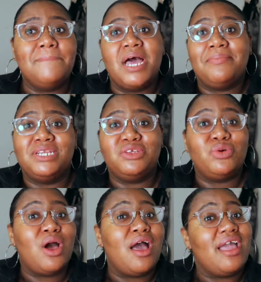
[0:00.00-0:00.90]
But I'm going to
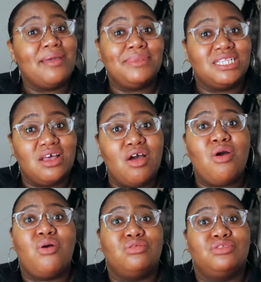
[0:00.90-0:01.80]
do an Amazon
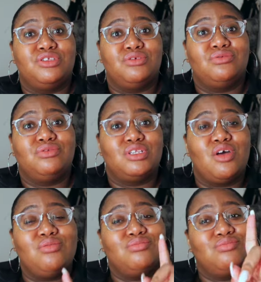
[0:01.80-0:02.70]
haul too,
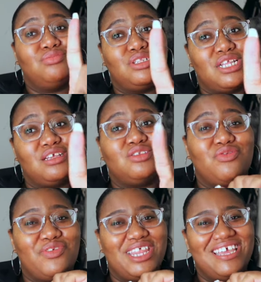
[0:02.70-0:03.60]
so stay
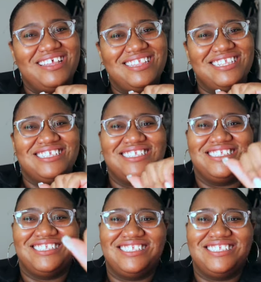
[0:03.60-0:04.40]
tuned for that.